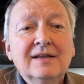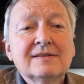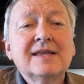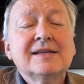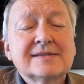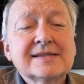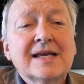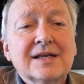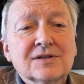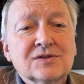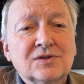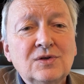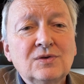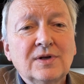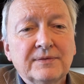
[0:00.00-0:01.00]
they say it's
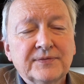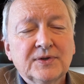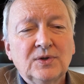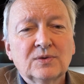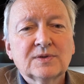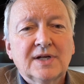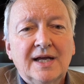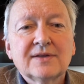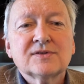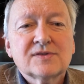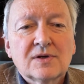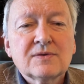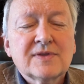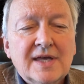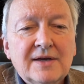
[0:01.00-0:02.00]
too difficult and
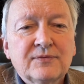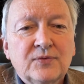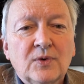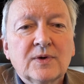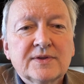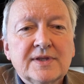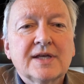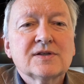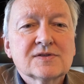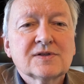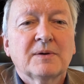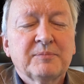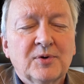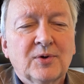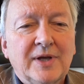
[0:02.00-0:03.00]
so therefore they
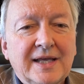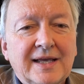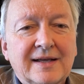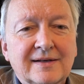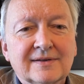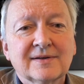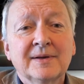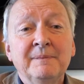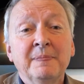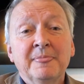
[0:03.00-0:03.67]
stop looking at it.